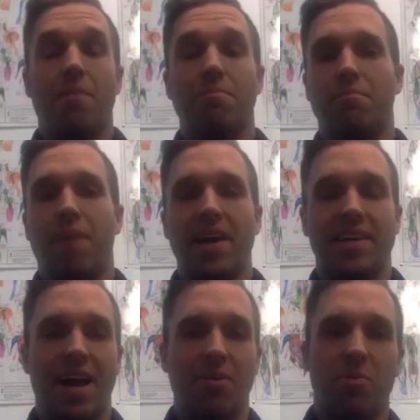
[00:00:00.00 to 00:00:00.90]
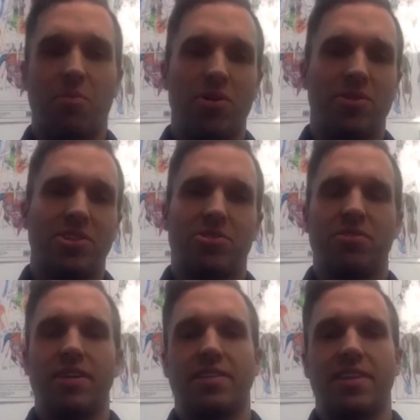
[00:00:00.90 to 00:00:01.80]
Mike and I were both just
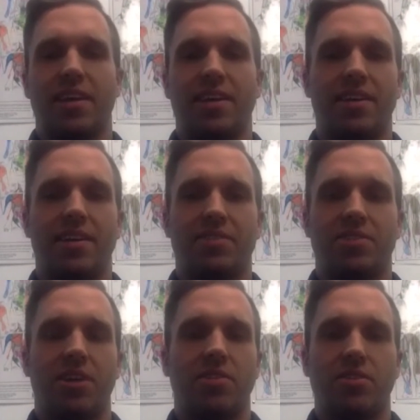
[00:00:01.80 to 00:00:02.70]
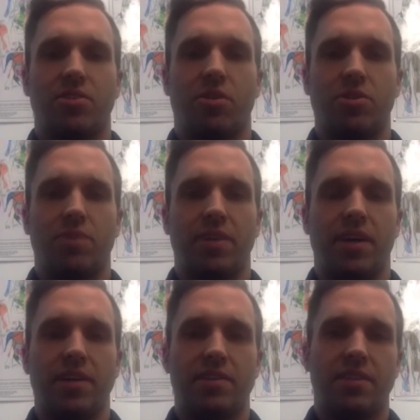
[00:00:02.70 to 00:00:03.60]
really excited to start this course
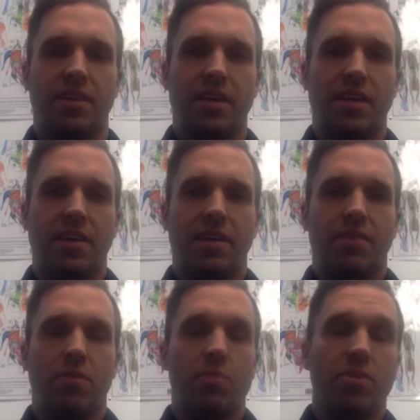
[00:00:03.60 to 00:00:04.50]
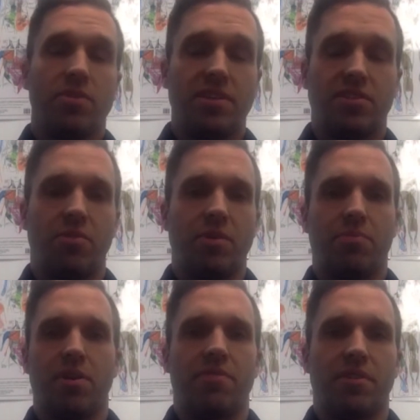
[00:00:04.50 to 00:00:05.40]
because we both see so many
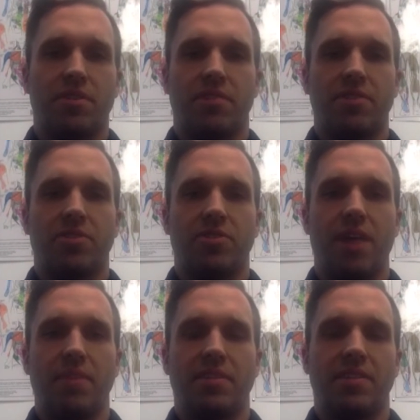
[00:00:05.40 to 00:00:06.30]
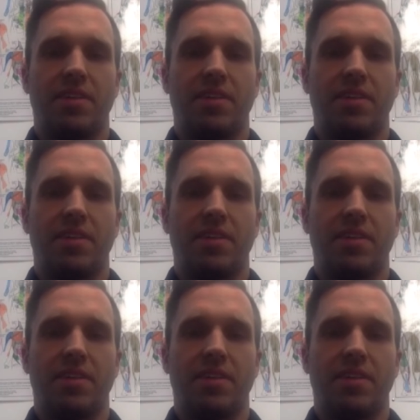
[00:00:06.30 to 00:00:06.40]
peripheral nerve entrapments.